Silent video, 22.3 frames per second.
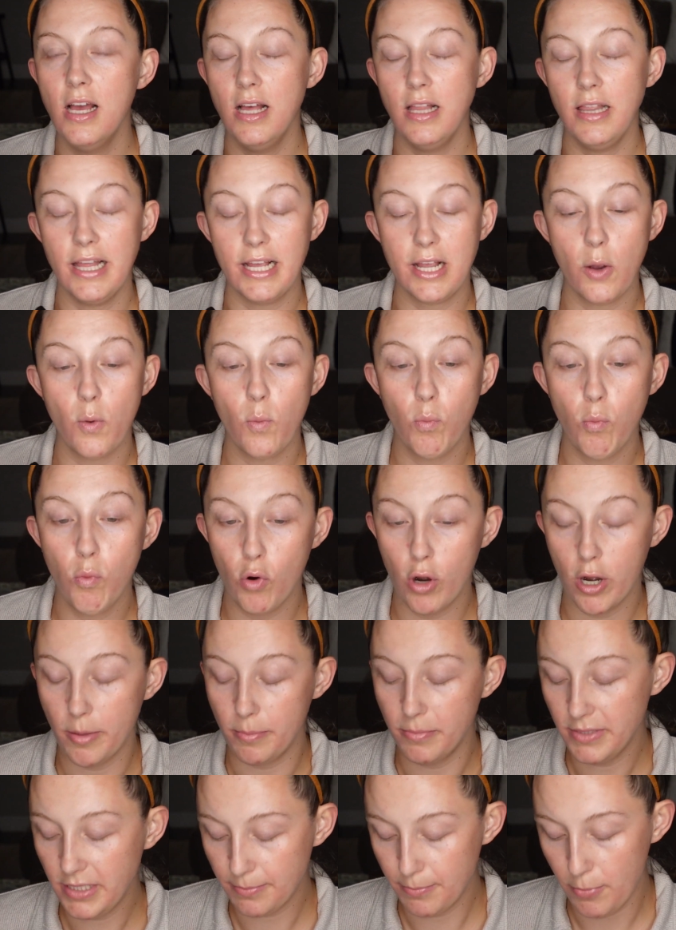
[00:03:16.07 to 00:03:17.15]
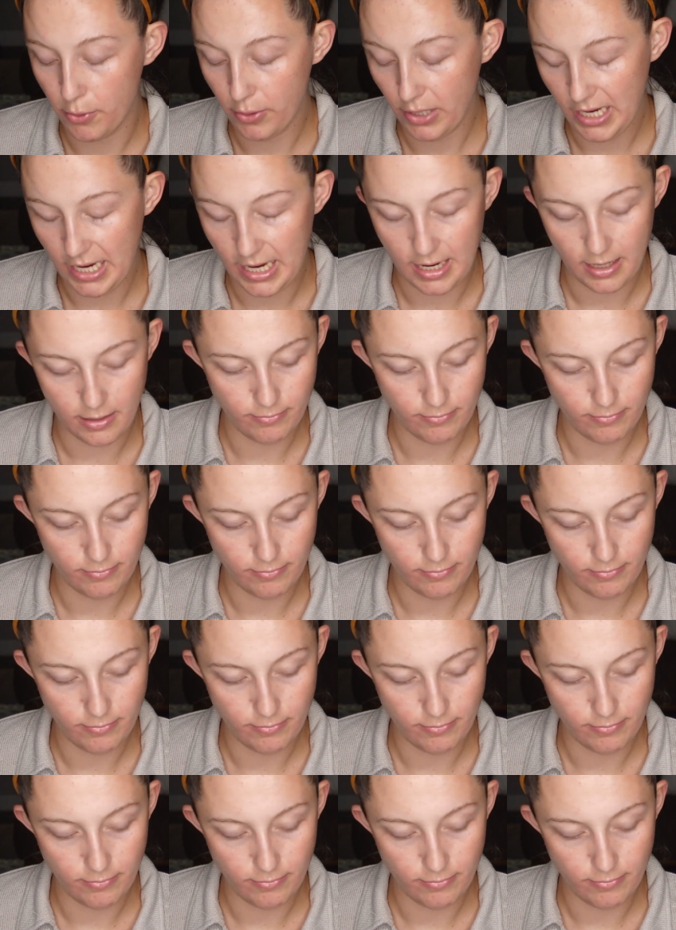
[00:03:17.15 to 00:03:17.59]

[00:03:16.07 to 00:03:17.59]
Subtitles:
like a warm, smoky,